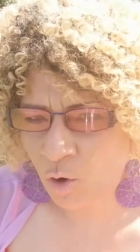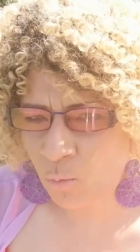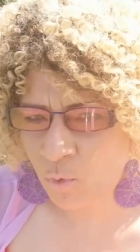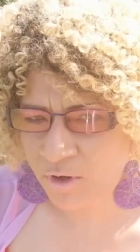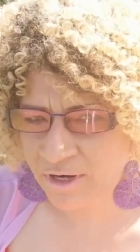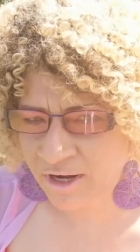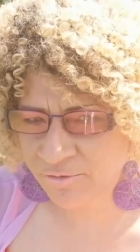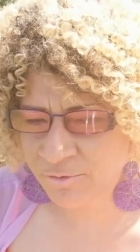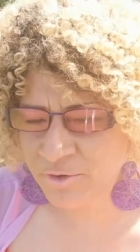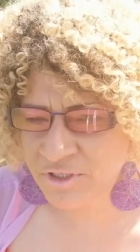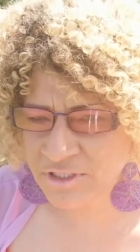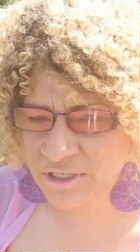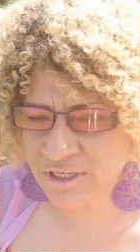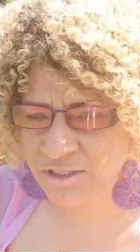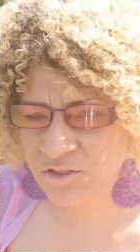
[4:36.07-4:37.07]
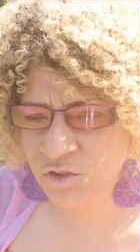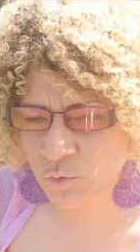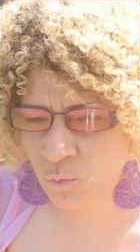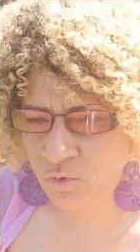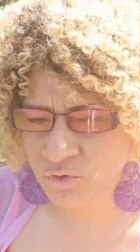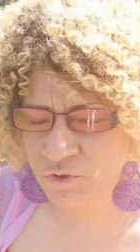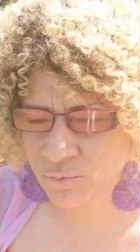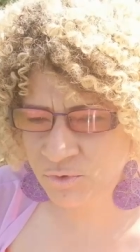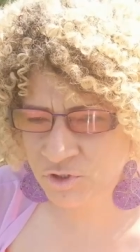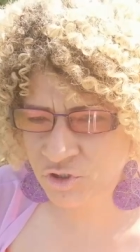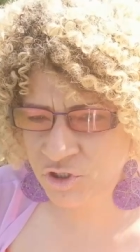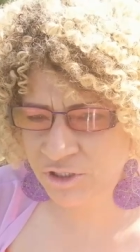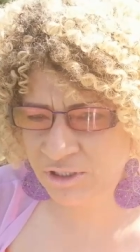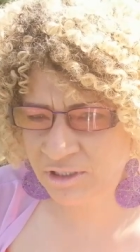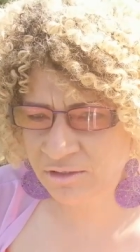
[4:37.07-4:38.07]
on whatever it is you want to
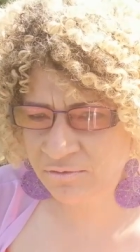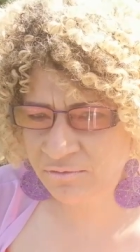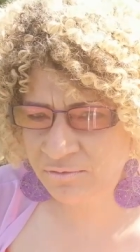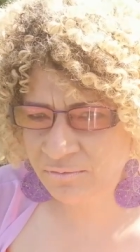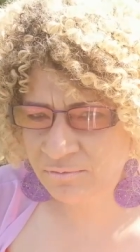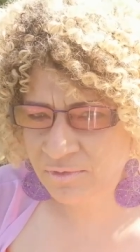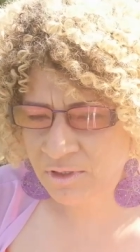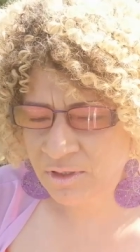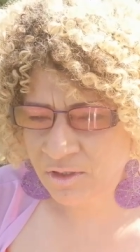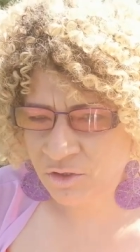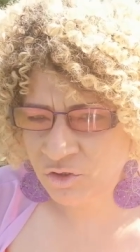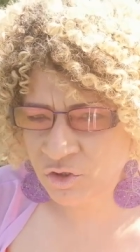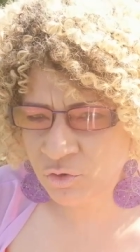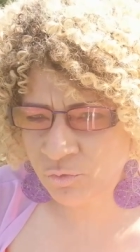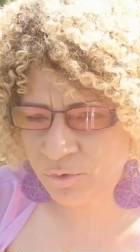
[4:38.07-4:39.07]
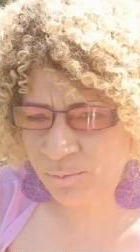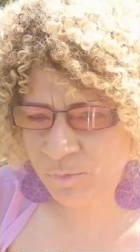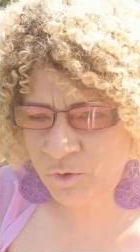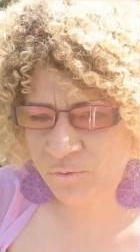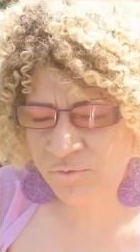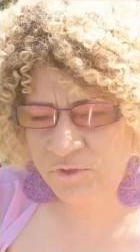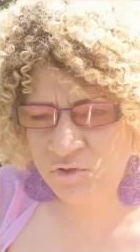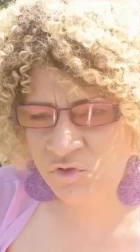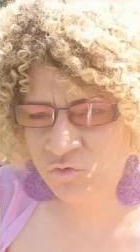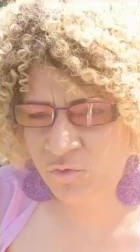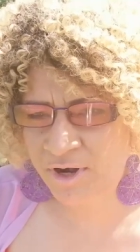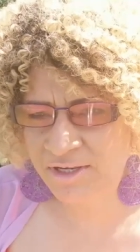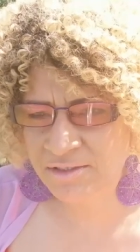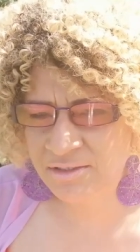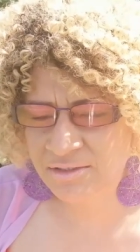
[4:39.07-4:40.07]
achieve, you remove the
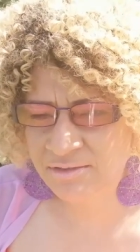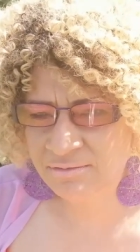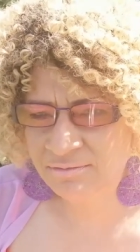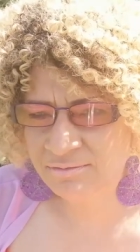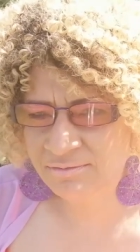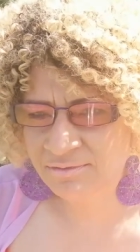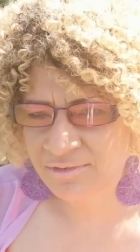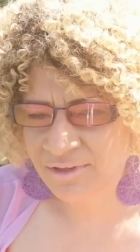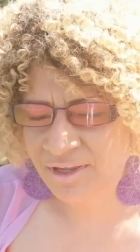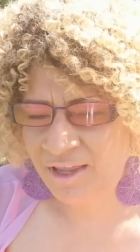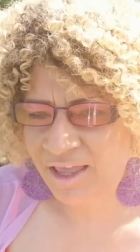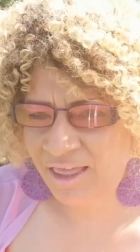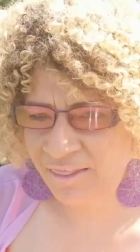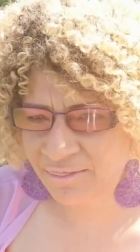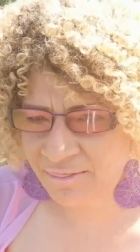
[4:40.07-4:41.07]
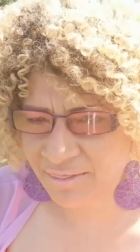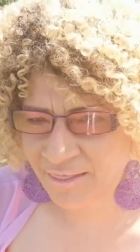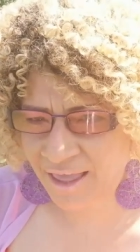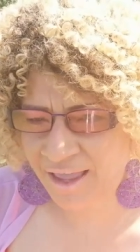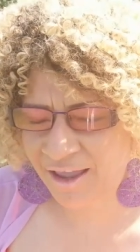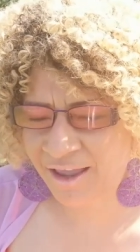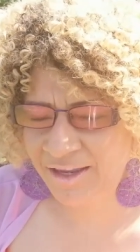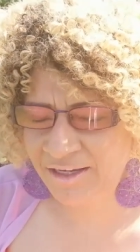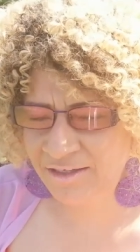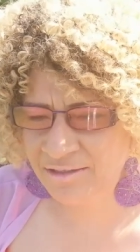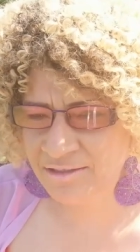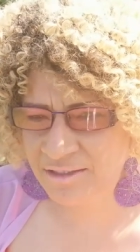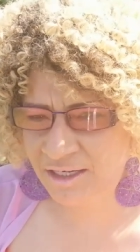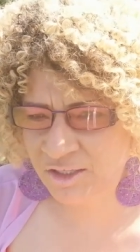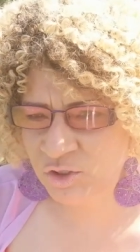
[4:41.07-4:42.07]
stress. And that, I
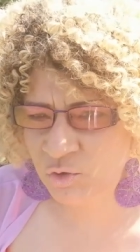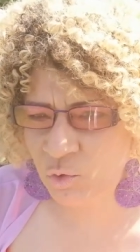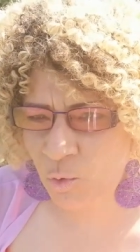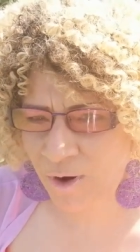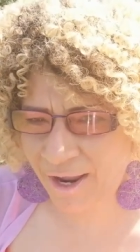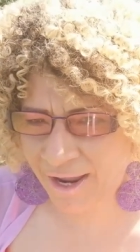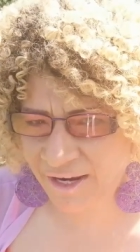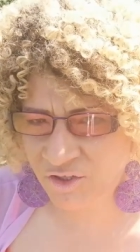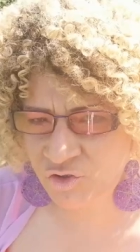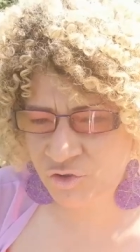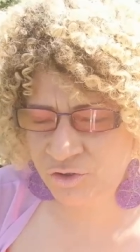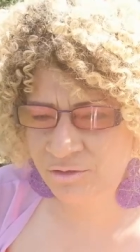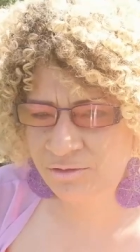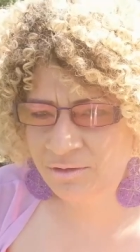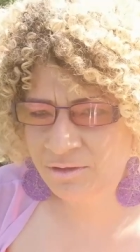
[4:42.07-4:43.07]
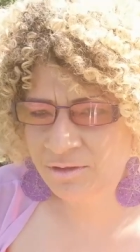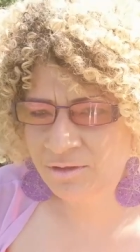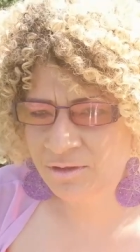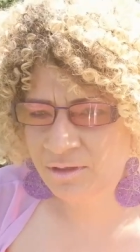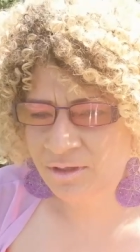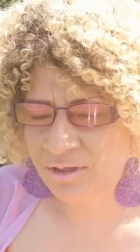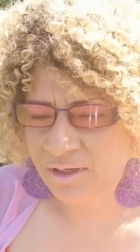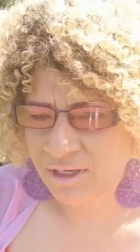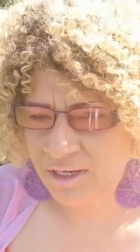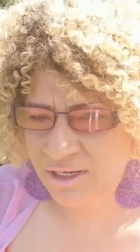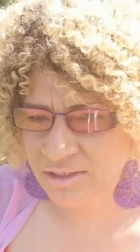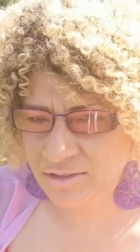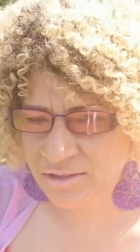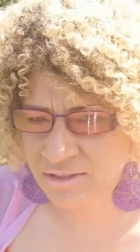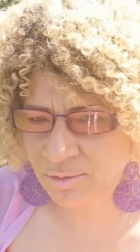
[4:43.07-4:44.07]
can tell you, your action
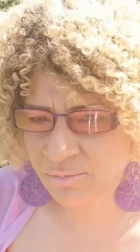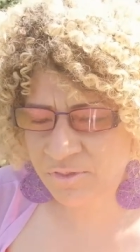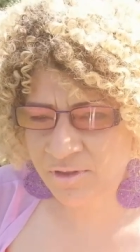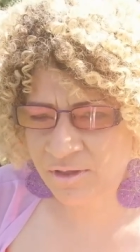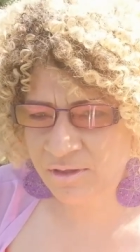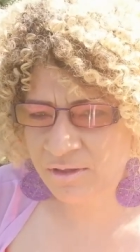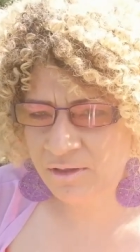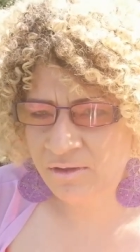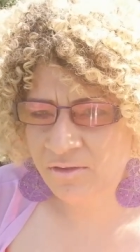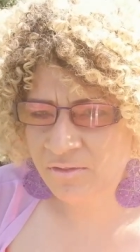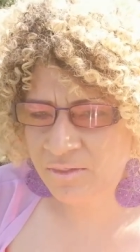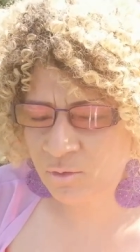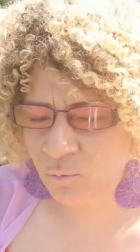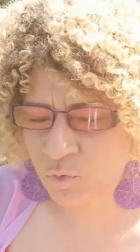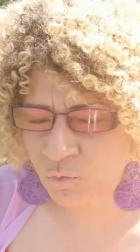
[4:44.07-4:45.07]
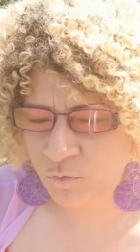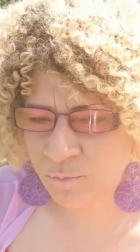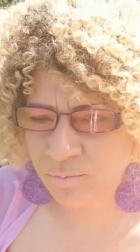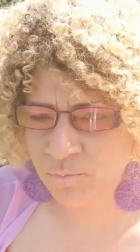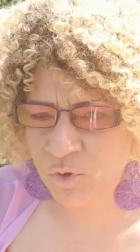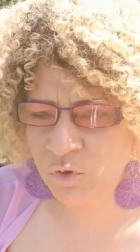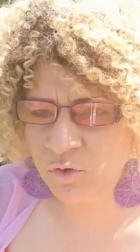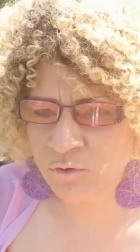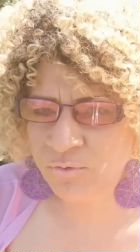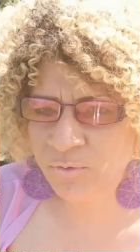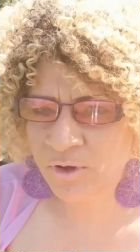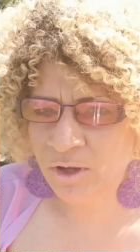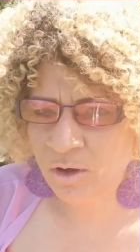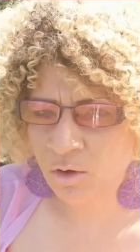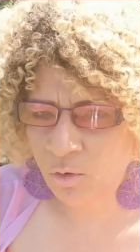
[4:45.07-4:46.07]
is something that will remove